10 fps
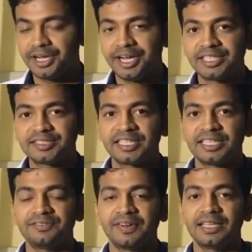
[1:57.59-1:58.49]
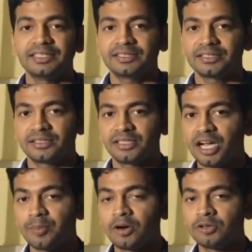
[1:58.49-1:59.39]
It signifies the
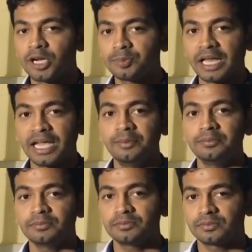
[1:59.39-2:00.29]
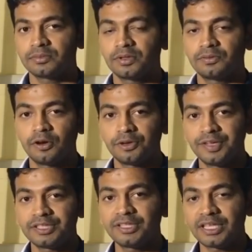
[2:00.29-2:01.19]
amount of time for
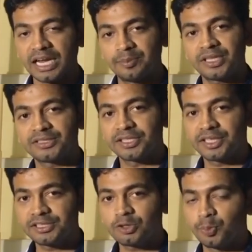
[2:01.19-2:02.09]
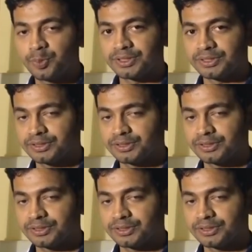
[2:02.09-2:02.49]
which the camera shutter is open.